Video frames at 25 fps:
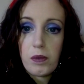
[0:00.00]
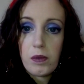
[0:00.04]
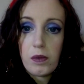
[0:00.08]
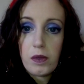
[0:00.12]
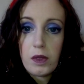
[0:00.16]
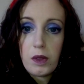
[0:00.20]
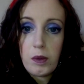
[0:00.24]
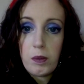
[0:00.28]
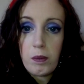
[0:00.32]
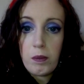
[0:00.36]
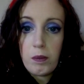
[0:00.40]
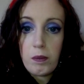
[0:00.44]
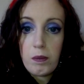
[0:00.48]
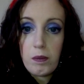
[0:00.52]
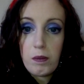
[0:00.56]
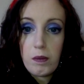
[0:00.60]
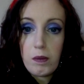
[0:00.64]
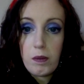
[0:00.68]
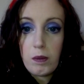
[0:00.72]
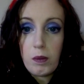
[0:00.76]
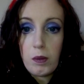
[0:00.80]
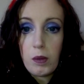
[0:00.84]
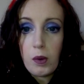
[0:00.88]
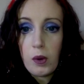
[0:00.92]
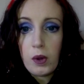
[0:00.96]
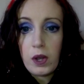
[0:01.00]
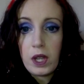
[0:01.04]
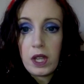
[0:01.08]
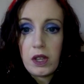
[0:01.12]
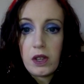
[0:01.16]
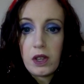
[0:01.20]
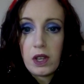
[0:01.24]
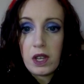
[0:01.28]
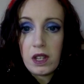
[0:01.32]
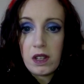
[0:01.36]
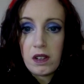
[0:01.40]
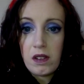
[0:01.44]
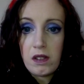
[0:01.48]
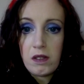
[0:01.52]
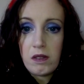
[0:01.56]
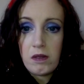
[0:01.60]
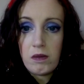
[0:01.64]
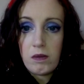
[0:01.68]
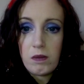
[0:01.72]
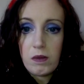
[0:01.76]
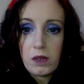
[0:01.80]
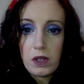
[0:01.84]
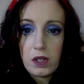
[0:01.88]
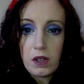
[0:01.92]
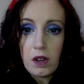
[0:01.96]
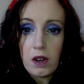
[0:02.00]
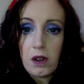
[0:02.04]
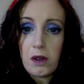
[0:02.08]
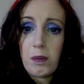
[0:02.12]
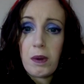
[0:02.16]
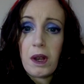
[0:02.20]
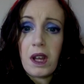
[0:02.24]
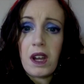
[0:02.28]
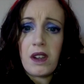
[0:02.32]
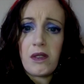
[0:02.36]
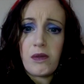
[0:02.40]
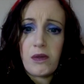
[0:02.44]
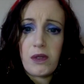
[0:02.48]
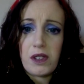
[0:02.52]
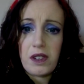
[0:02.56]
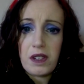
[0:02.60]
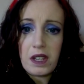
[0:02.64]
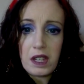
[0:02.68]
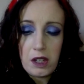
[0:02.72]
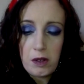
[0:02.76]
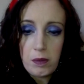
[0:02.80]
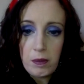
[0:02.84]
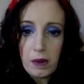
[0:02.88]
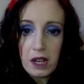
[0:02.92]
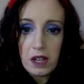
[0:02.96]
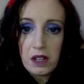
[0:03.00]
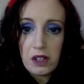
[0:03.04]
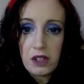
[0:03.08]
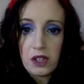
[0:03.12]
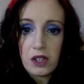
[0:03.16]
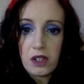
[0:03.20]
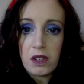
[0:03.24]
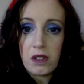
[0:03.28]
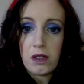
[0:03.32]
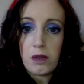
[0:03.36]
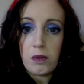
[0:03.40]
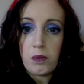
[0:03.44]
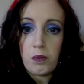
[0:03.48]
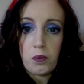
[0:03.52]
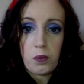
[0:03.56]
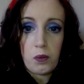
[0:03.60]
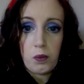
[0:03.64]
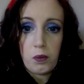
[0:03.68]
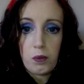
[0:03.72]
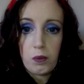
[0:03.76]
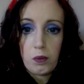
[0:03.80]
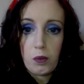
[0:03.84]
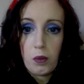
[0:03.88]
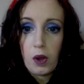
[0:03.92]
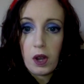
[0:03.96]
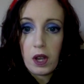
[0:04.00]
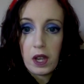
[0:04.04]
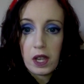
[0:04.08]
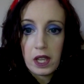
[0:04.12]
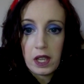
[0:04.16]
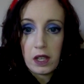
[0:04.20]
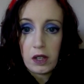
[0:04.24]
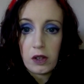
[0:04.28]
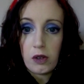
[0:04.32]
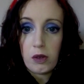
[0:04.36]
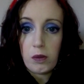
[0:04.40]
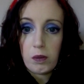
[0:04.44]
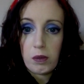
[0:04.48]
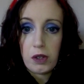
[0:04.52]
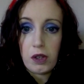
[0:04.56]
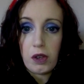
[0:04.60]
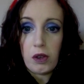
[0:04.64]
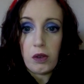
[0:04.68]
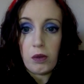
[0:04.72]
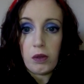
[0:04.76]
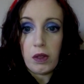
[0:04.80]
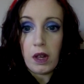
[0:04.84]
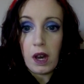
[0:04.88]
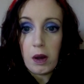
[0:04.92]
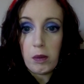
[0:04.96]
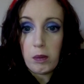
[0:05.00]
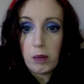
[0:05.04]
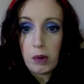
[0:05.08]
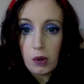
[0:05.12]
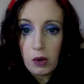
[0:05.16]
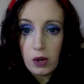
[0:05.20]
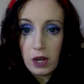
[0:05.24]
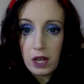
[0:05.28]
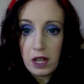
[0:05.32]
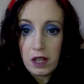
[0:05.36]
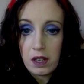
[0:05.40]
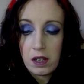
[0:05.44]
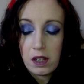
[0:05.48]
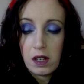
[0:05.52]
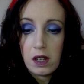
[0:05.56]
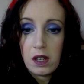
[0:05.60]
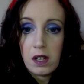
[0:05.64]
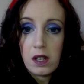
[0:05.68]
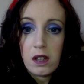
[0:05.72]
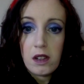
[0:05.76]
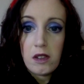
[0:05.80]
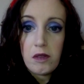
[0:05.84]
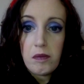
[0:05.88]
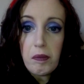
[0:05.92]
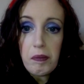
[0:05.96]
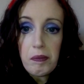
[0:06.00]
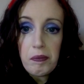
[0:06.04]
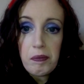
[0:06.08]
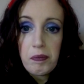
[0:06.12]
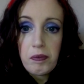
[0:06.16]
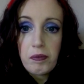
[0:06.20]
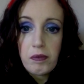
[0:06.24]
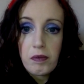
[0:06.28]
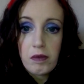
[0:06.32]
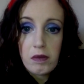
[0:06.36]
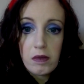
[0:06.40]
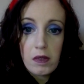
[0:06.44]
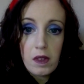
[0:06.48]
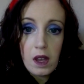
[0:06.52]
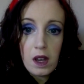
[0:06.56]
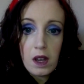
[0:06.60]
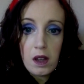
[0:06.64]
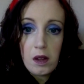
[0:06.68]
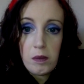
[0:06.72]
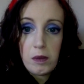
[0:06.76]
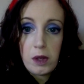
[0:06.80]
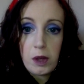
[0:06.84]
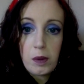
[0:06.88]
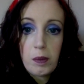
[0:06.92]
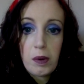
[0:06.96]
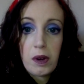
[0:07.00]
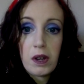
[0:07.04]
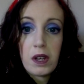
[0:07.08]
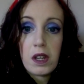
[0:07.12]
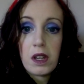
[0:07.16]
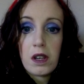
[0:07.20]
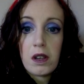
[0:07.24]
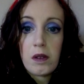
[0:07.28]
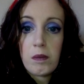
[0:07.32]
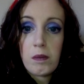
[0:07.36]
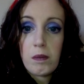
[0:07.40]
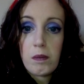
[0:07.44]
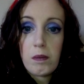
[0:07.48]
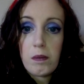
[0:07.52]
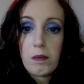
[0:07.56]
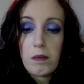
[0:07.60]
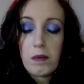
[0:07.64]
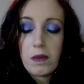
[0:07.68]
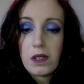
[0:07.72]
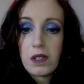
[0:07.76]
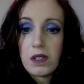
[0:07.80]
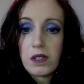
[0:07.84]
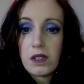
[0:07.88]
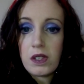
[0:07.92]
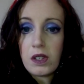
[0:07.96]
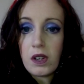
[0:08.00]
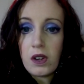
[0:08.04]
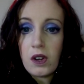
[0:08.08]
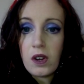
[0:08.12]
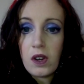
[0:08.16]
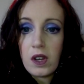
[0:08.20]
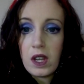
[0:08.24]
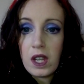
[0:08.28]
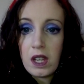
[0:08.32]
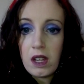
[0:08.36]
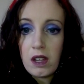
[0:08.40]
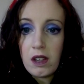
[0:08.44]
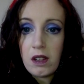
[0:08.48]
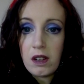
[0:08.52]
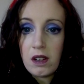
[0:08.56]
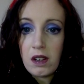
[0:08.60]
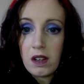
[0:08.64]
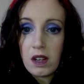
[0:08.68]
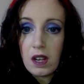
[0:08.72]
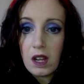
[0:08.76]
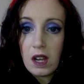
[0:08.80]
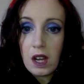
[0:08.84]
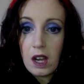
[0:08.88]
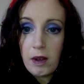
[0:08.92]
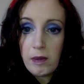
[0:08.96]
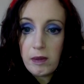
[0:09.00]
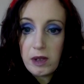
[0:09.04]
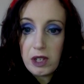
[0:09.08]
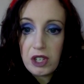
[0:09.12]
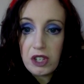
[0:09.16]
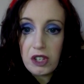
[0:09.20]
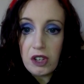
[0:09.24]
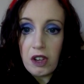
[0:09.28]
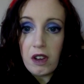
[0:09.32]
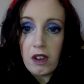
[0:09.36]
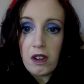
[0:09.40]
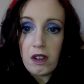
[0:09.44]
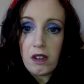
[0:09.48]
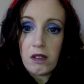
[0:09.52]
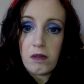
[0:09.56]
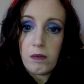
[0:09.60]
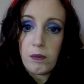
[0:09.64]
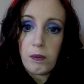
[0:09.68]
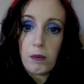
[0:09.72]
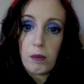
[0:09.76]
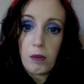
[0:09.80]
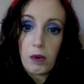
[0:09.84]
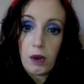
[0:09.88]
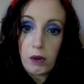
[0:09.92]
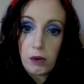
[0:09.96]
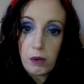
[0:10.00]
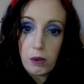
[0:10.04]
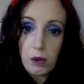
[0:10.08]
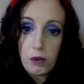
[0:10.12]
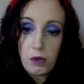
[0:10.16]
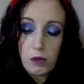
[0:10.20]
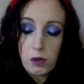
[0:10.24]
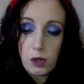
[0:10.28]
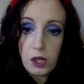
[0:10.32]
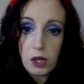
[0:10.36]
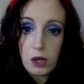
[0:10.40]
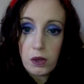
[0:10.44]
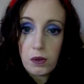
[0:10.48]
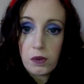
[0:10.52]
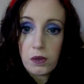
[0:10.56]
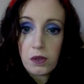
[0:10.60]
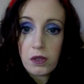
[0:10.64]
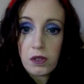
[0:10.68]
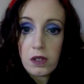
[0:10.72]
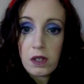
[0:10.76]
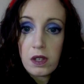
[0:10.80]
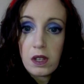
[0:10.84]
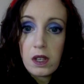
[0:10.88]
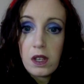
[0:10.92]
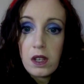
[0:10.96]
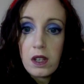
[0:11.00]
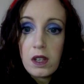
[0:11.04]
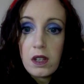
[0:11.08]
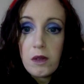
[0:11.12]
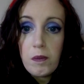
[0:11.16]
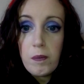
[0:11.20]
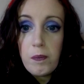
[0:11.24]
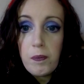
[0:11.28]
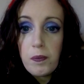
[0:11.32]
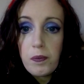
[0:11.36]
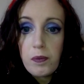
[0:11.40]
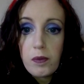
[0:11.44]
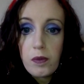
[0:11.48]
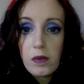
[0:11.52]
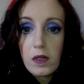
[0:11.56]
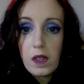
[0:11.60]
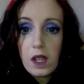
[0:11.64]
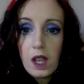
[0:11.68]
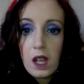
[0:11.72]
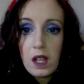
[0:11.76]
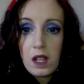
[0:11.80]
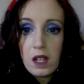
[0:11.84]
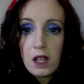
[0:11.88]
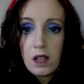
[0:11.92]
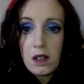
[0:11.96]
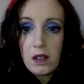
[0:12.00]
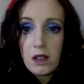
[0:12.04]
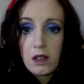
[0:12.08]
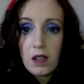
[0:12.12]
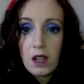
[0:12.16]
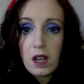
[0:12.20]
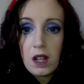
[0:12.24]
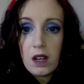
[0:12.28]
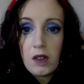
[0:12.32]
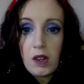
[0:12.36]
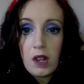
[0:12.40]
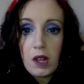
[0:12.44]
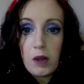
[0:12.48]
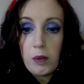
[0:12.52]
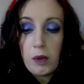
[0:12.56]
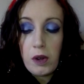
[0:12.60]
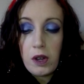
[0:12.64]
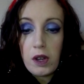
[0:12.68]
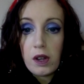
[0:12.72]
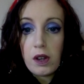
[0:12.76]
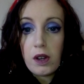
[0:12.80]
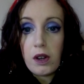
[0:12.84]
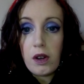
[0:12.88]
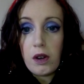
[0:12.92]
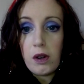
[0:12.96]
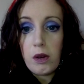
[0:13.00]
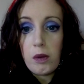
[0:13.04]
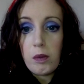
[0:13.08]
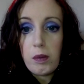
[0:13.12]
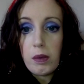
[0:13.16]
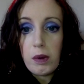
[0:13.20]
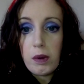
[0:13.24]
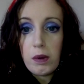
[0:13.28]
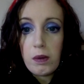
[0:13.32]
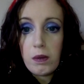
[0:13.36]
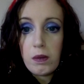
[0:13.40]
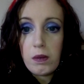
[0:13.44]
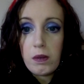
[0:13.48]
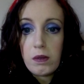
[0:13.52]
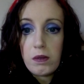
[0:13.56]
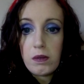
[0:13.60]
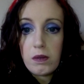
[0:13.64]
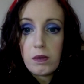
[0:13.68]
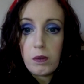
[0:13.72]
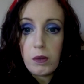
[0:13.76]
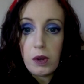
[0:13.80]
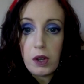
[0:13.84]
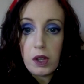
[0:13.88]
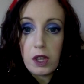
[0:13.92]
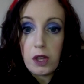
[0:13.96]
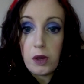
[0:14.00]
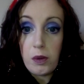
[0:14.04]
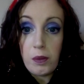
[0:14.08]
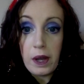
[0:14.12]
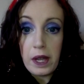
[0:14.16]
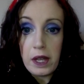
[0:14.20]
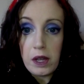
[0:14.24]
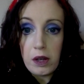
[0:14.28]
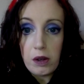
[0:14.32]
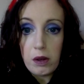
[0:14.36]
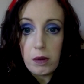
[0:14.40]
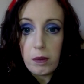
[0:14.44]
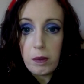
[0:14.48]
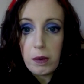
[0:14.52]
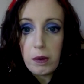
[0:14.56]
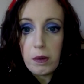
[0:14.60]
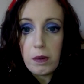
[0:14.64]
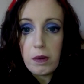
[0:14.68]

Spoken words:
the more you can start applying for stage managers and working up to that point. You're probably going to start in amateur local shows and then kind of like work your way up.